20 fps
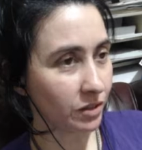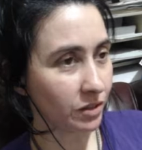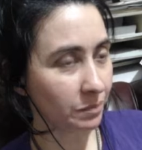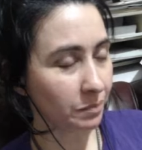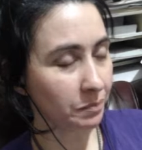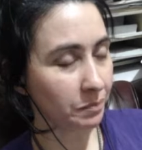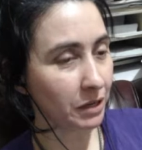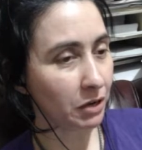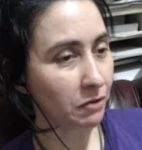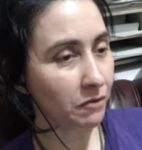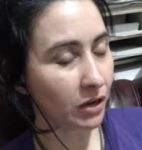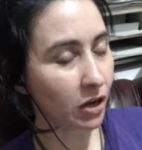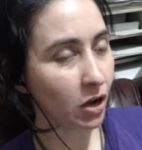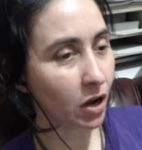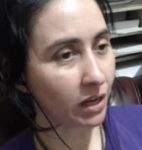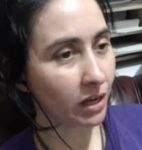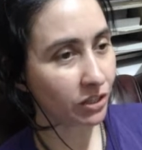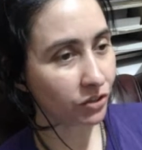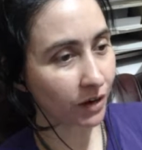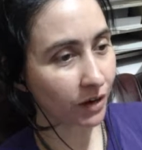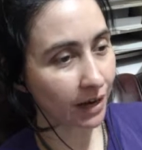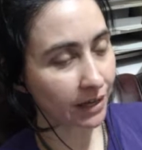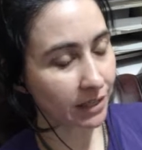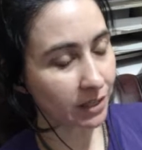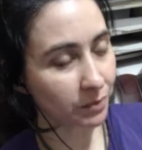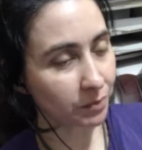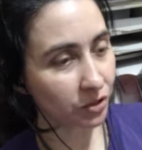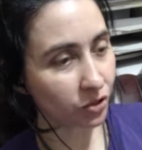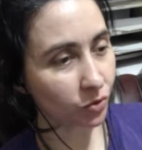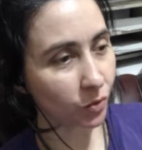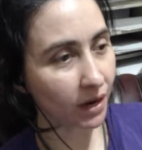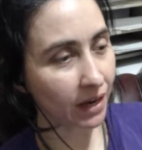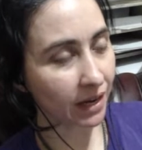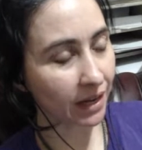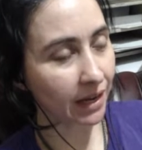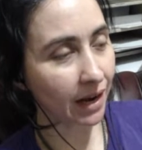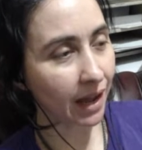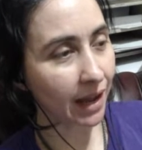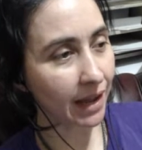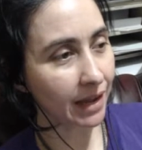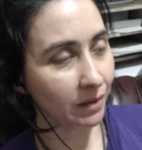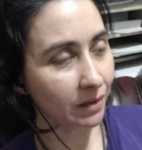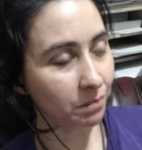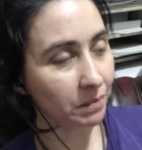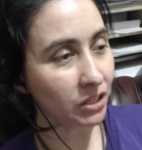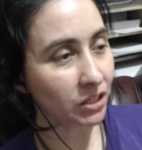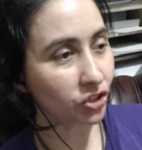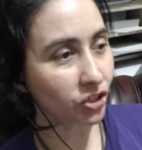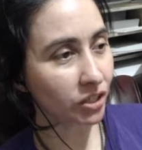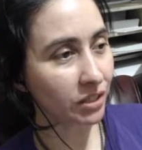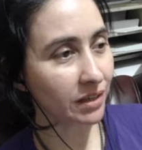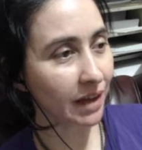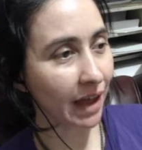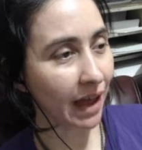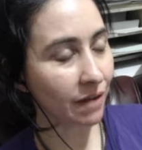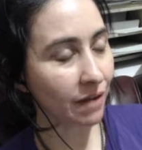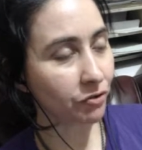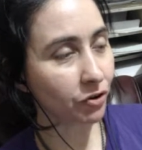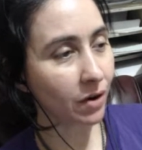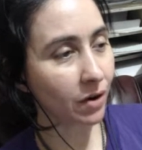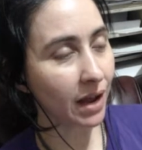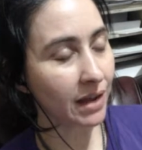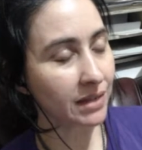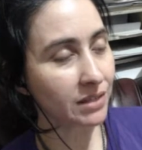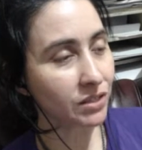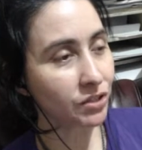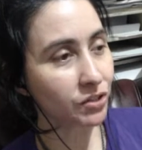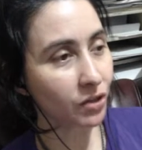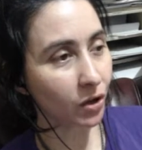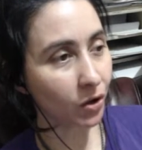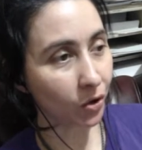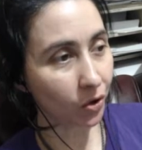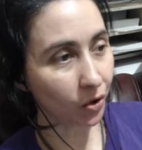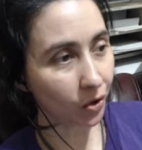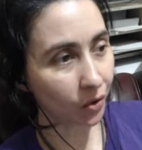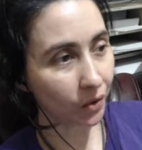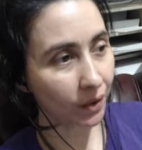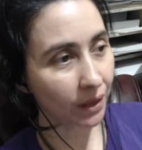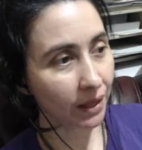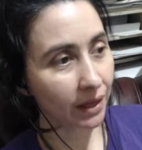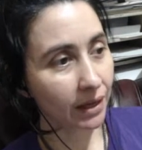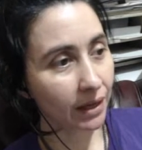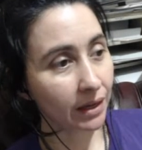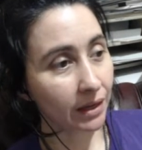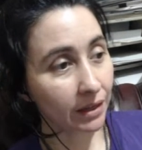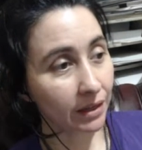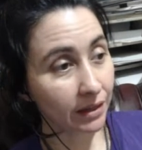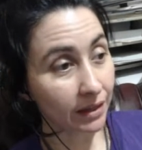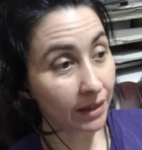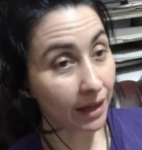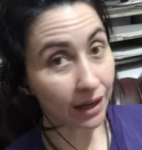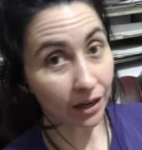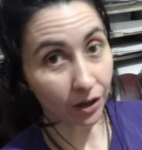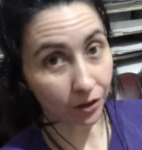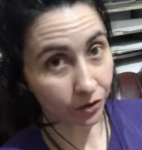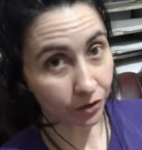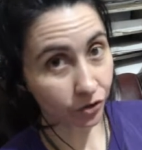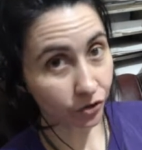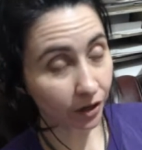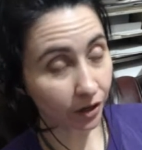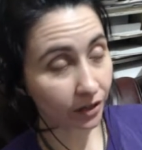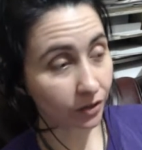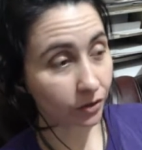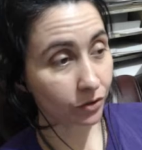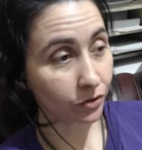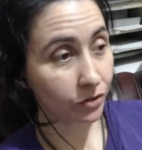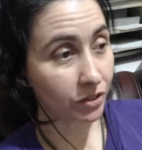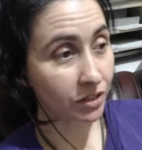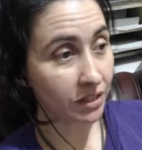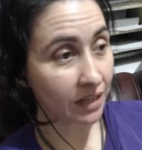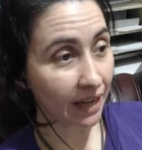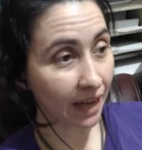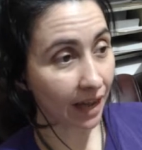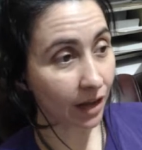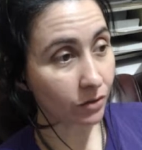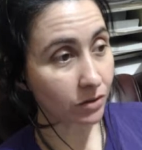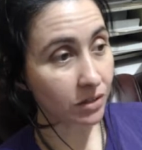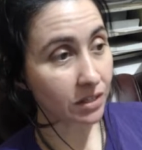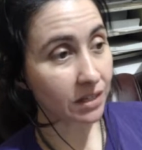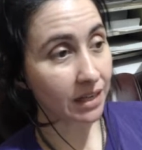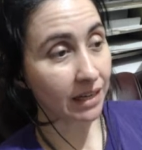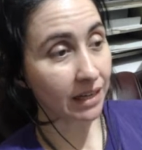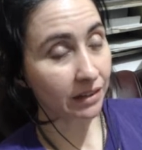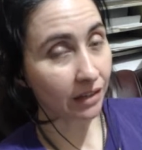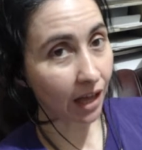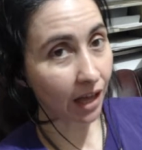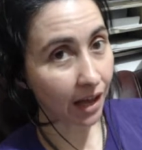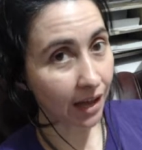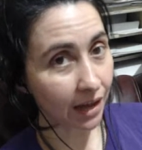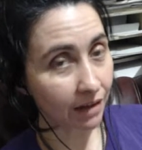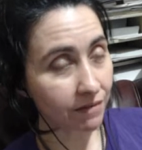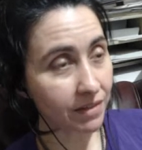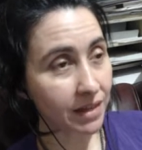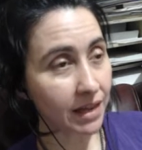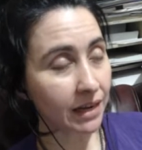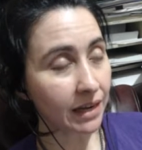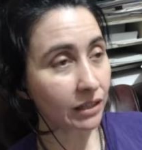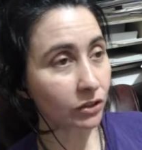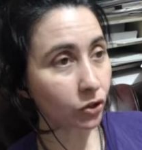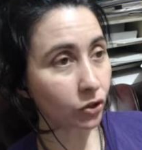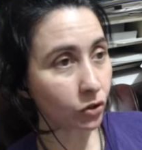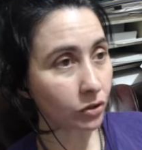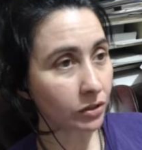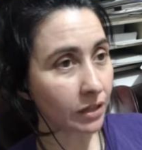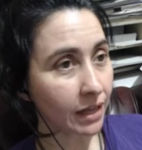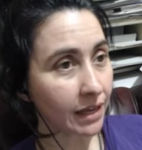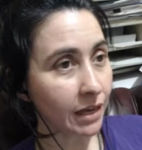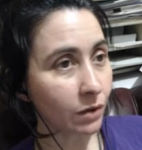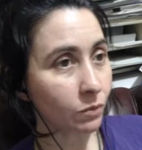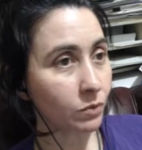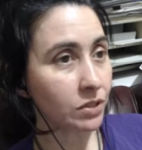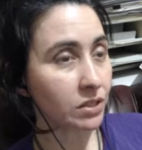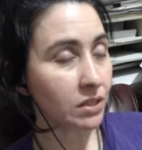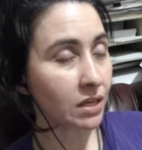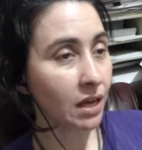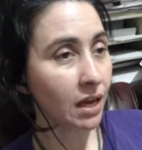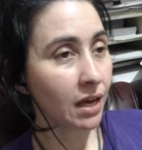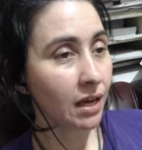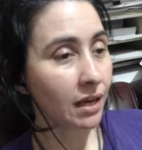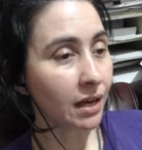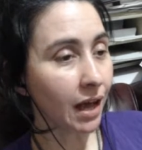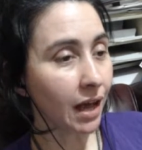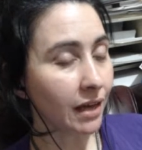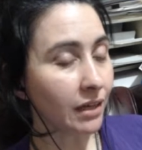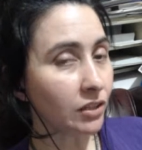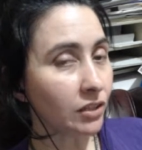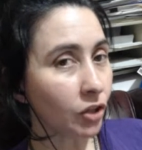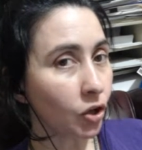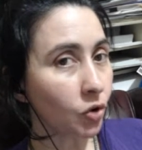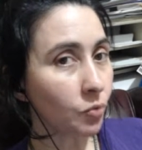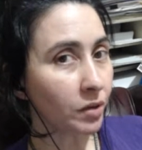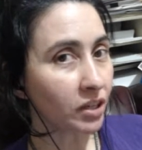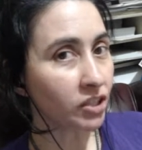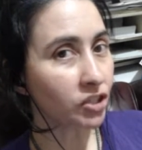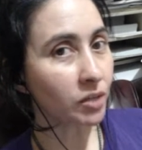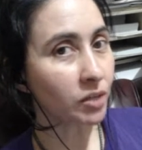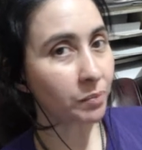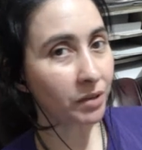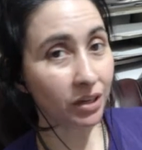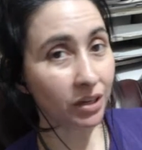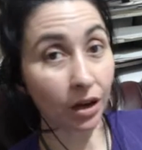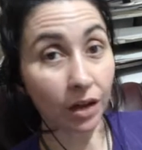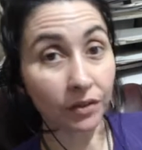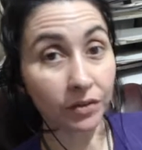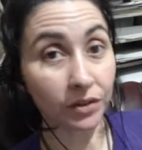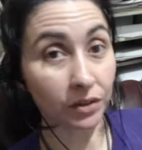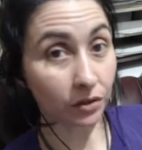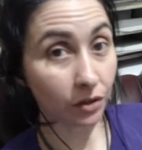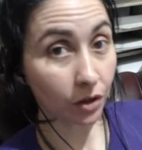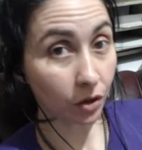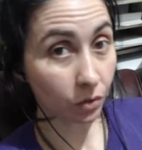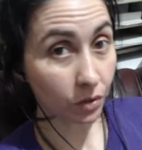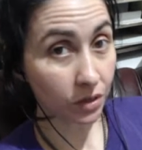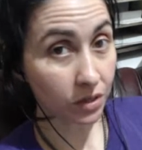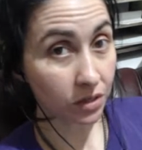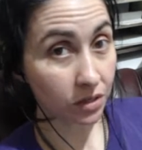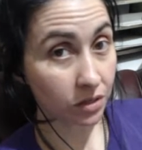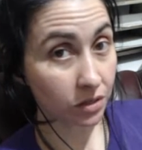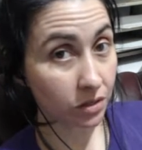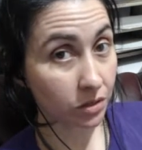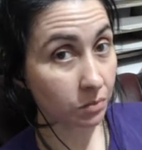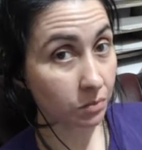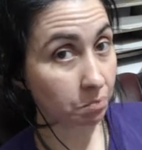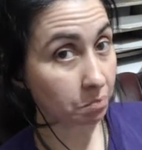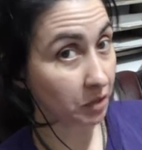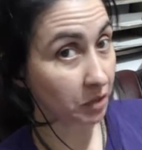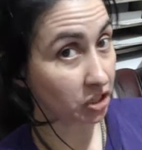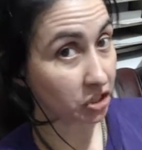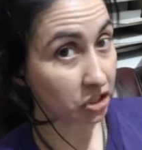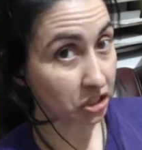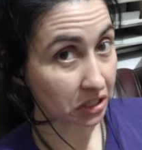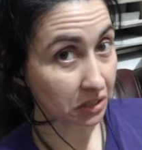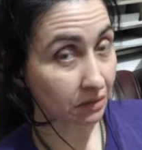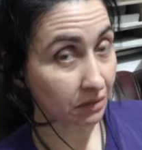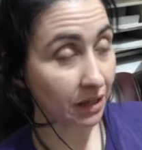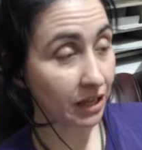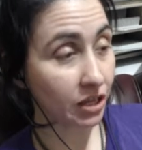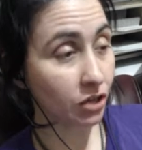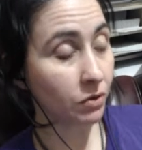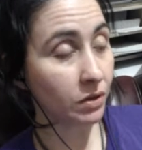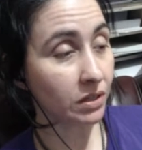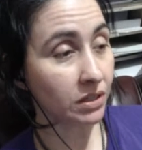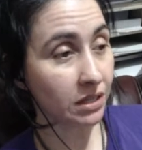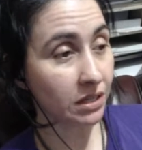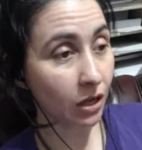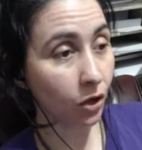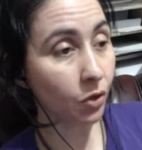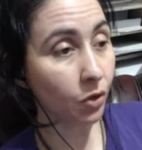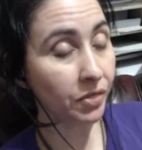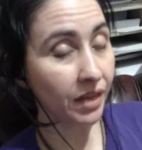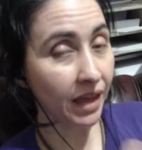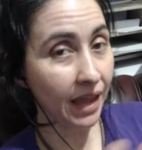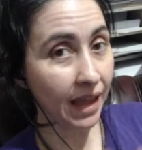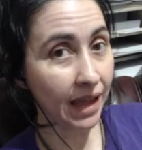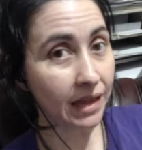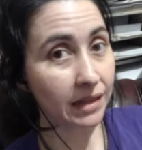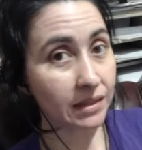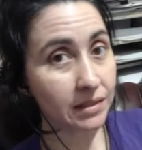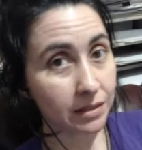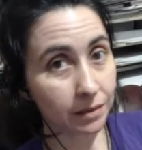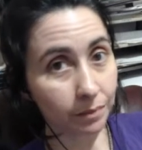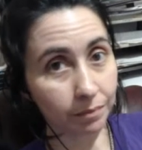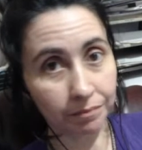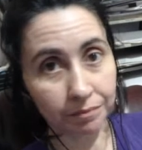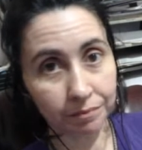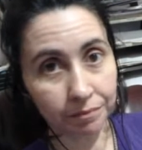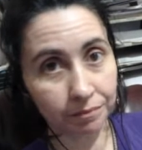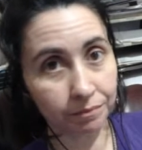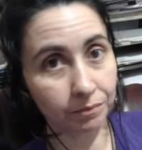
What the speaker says: a bit of a contrast between it. I had mentioned after I saw that other trailer, Stay Out, Stay Alive, that it looked like it was kind of low budget, but not the lowest budget. Like you could tell they had some